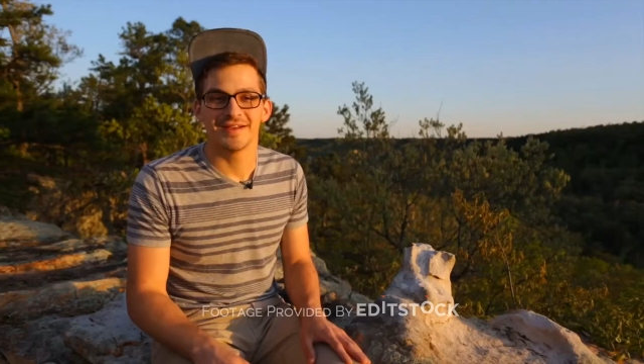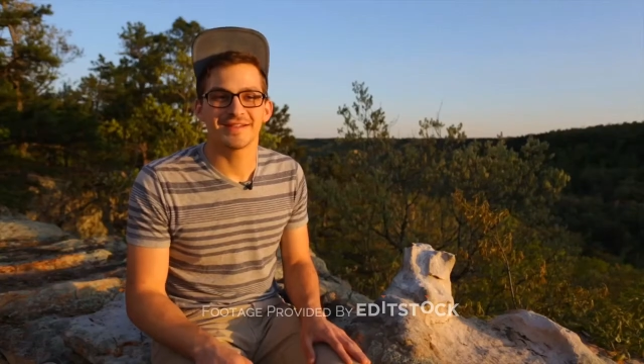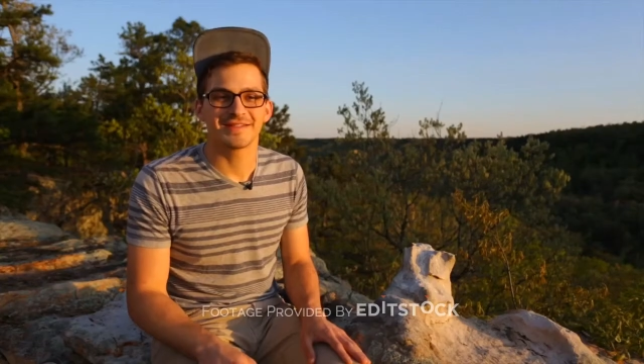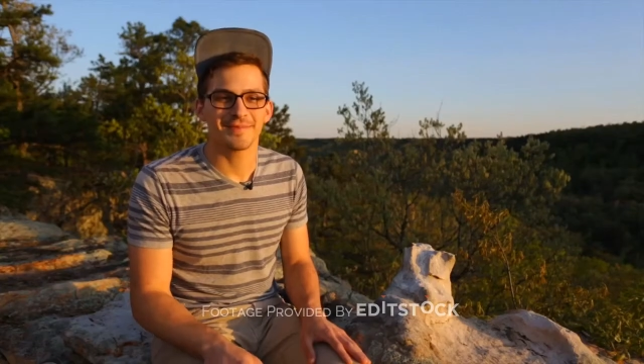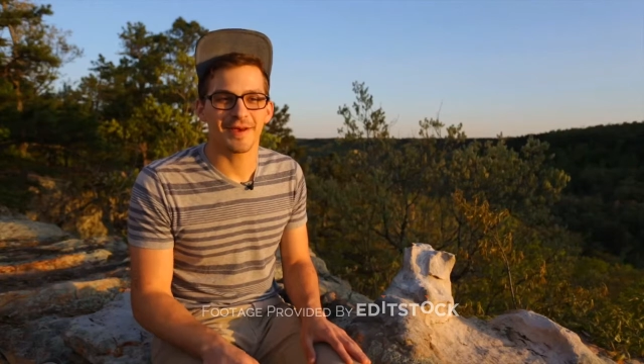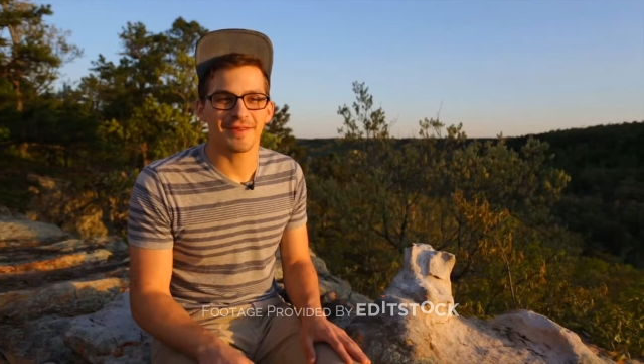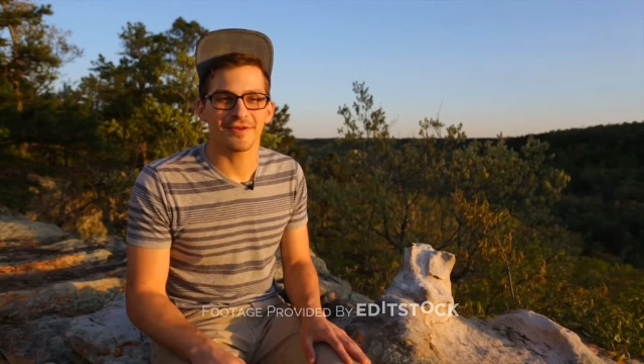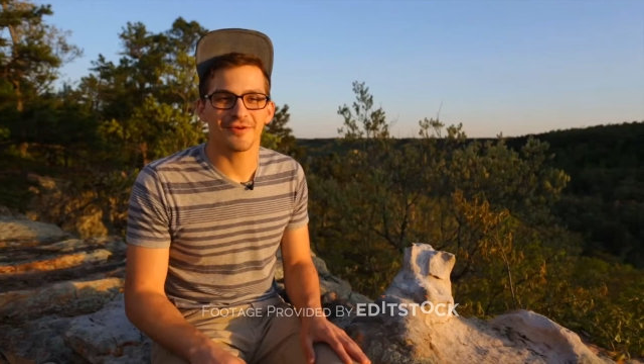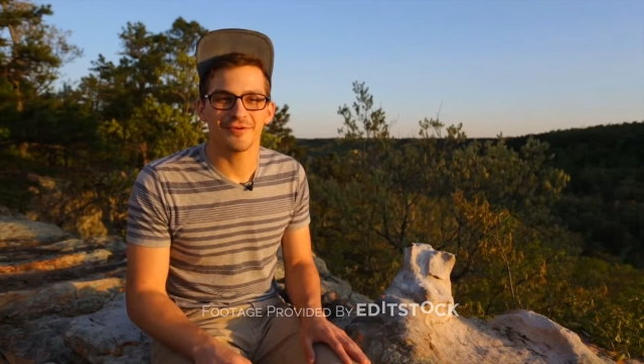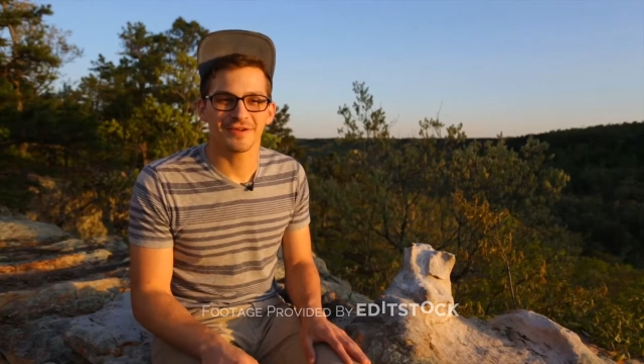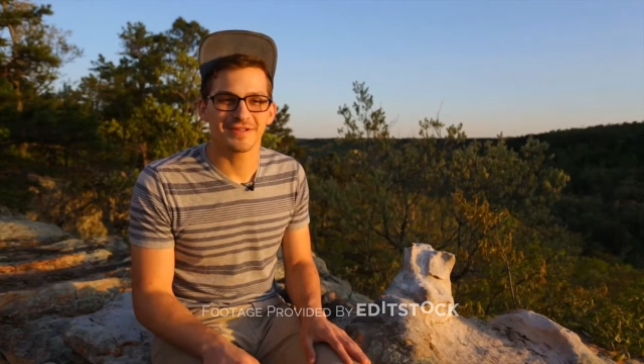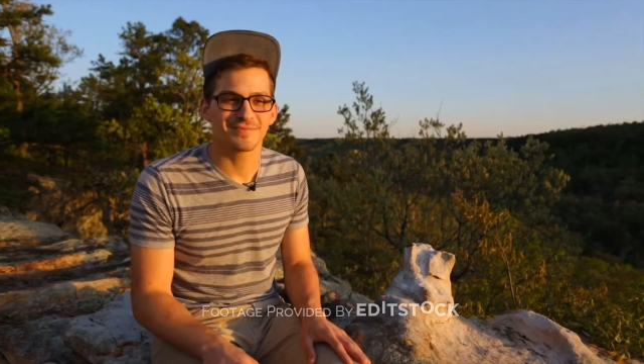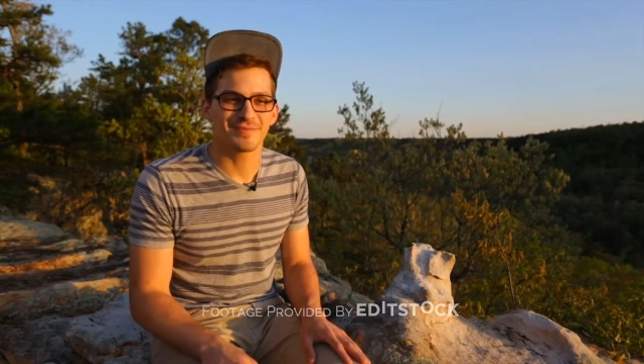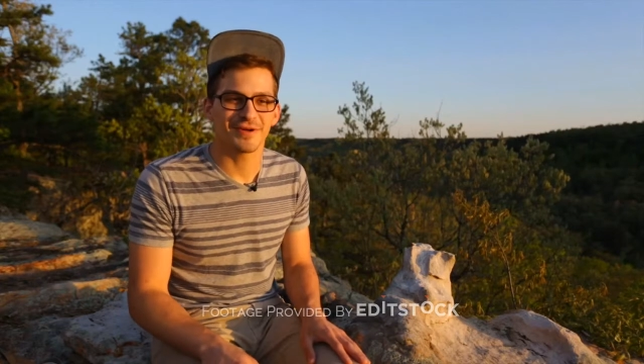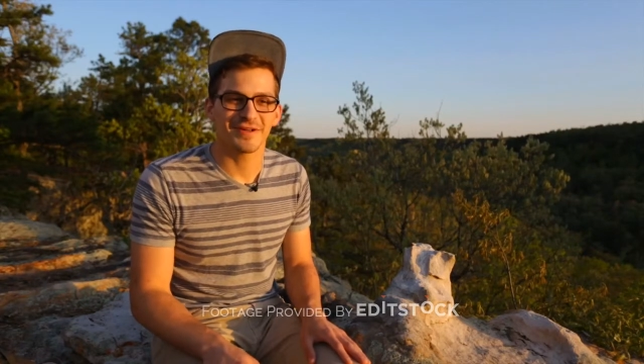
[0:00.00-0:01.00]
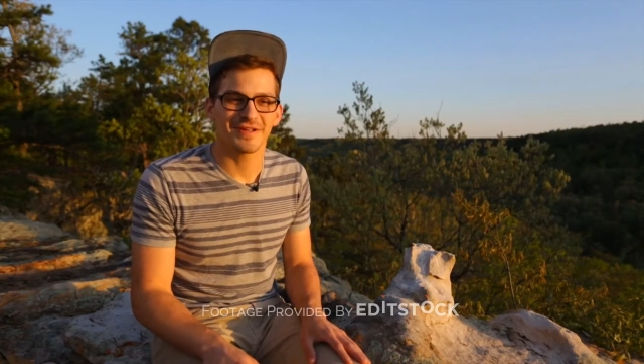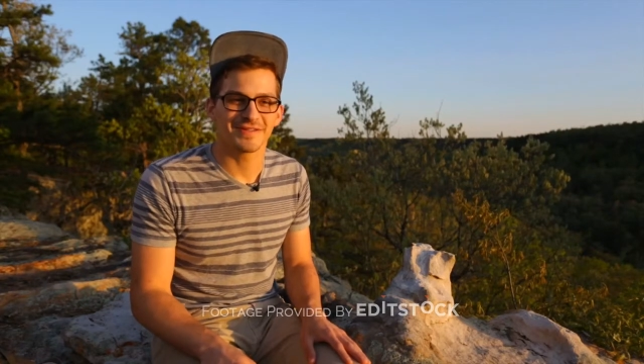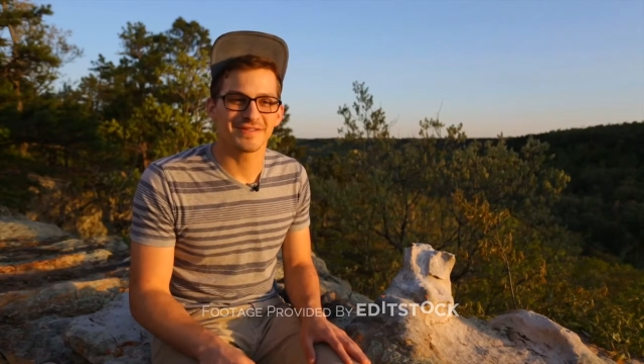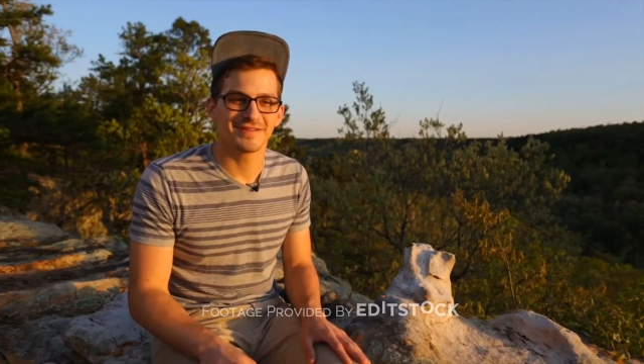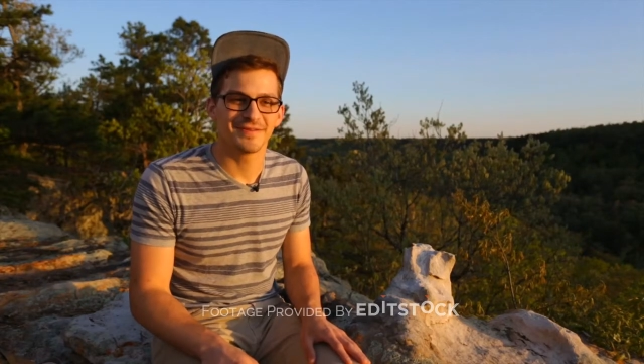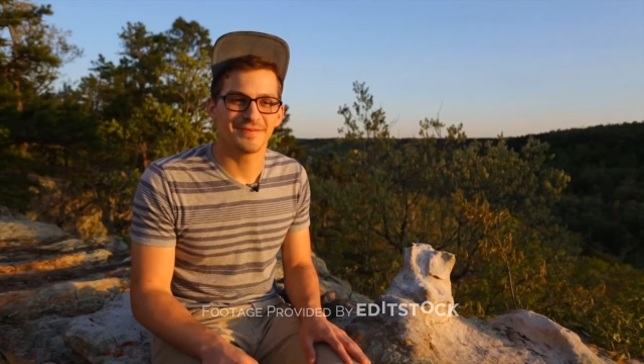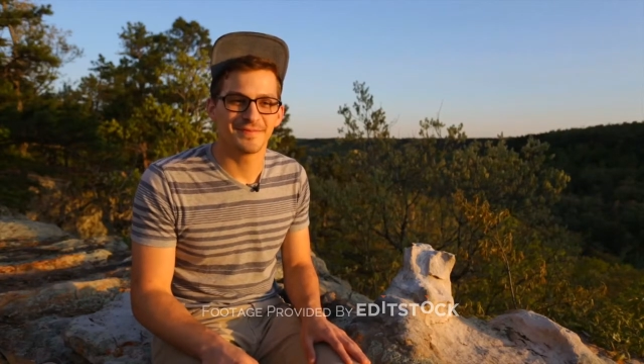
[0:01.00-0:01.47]
It's about the whole
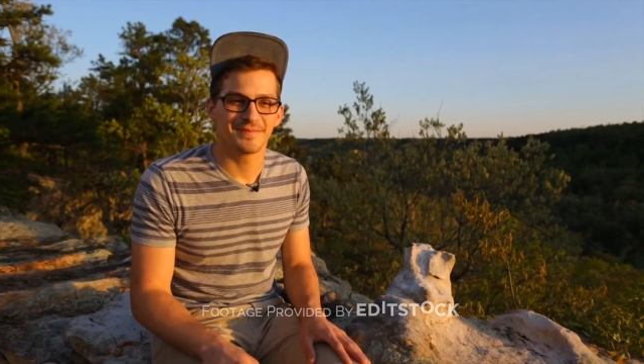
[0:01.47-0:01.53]
experience.